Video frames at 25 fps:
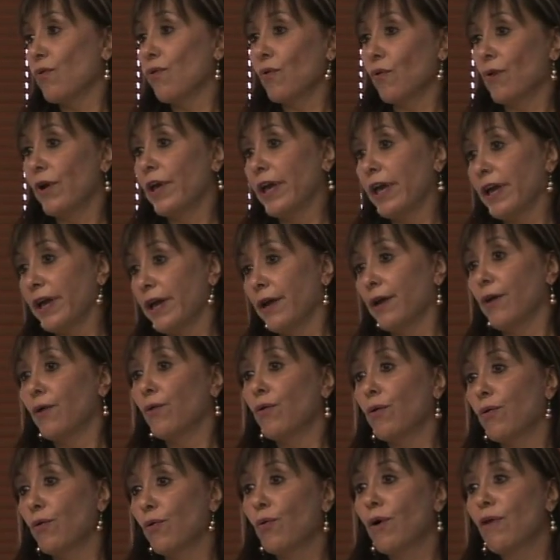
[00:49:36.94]
uh,
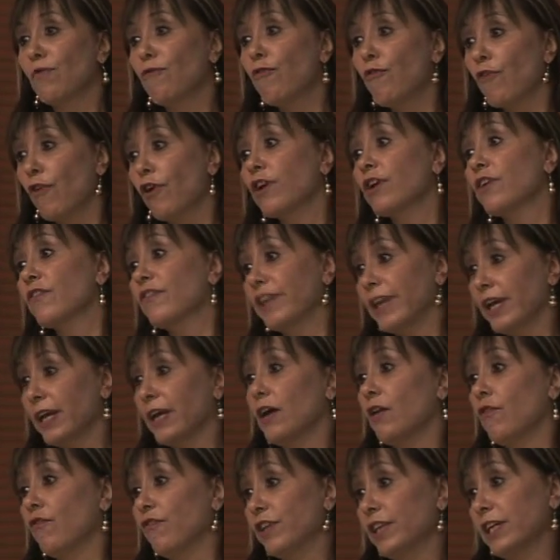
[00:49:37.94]
one fourth of
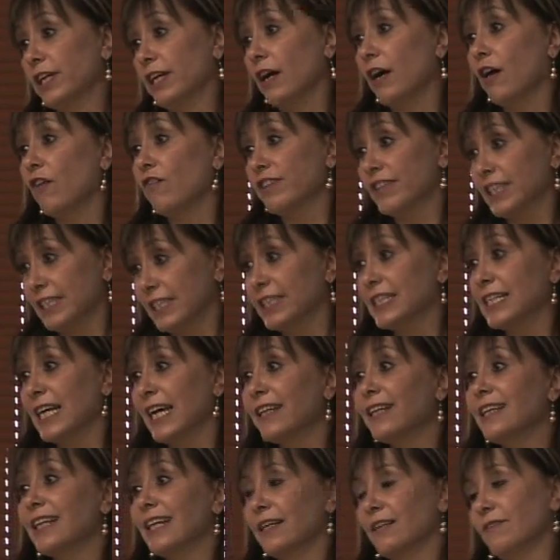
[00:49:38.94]
the, of the, of the
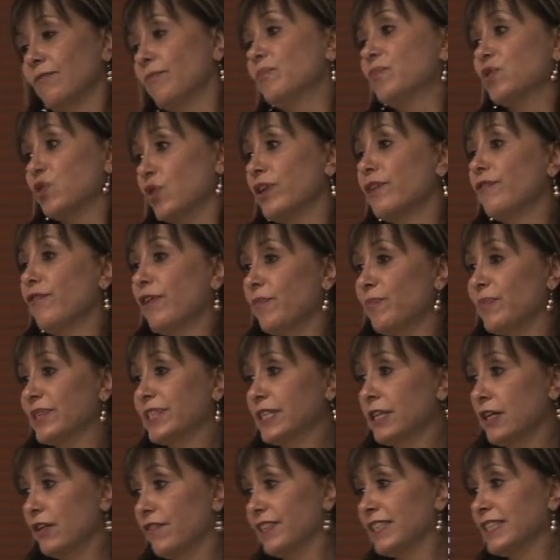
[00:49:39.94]
study,
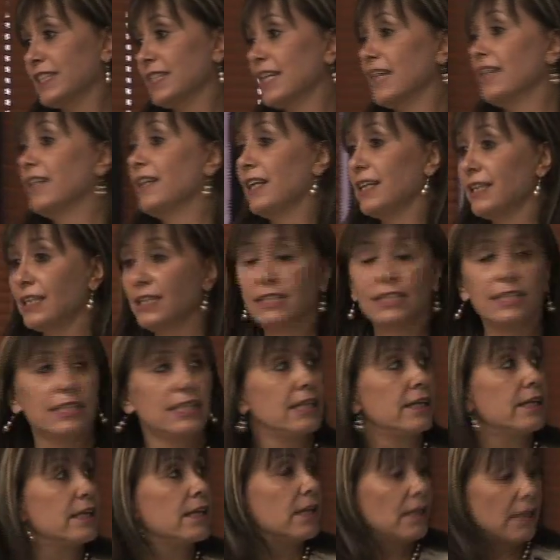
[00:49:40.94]
25% of the study that they
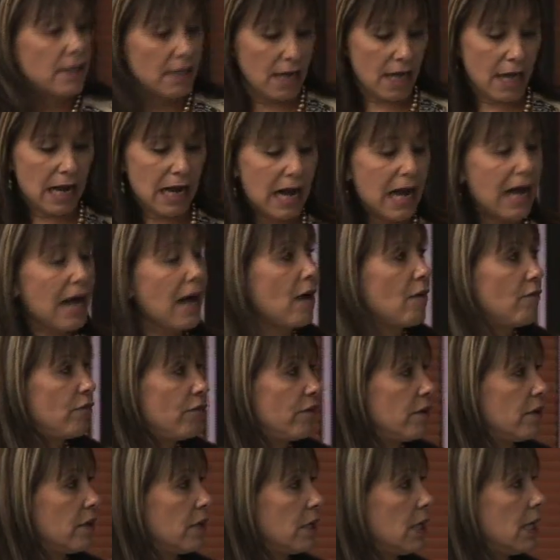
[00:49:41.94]
didn't have
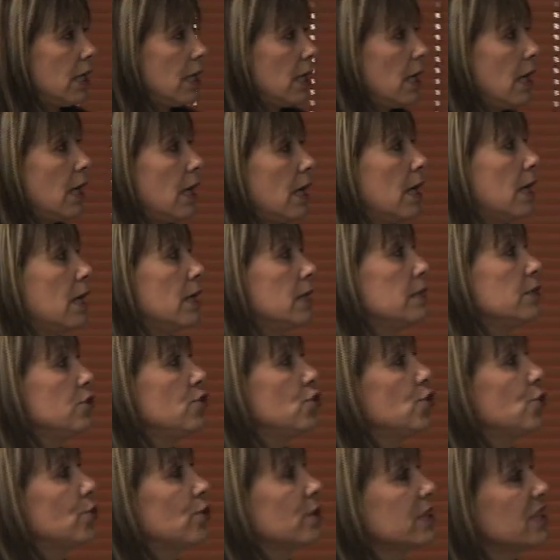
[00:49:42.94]
uh,
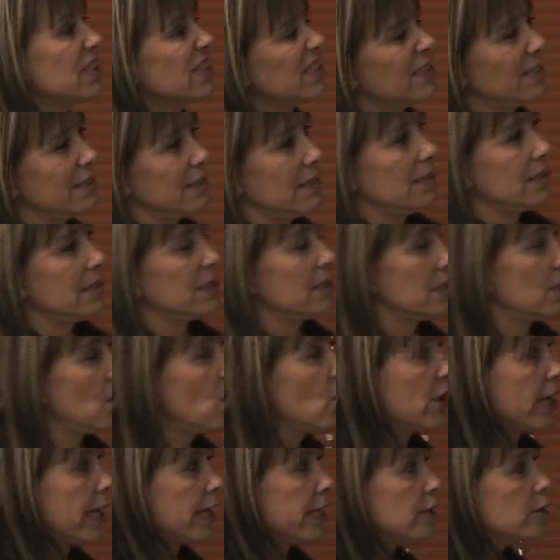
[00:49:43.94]
insurance.
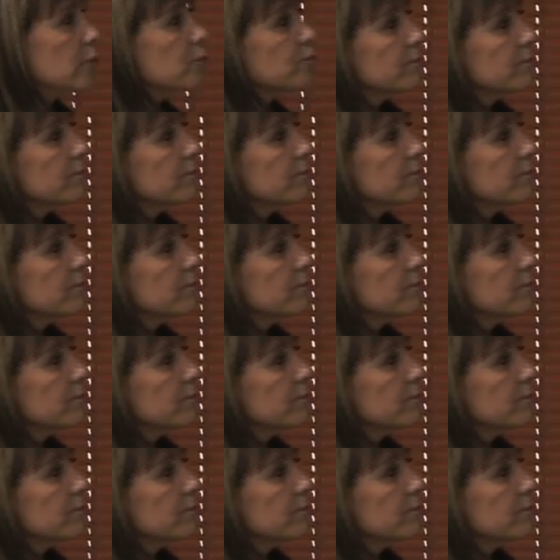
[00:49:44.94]
Okay,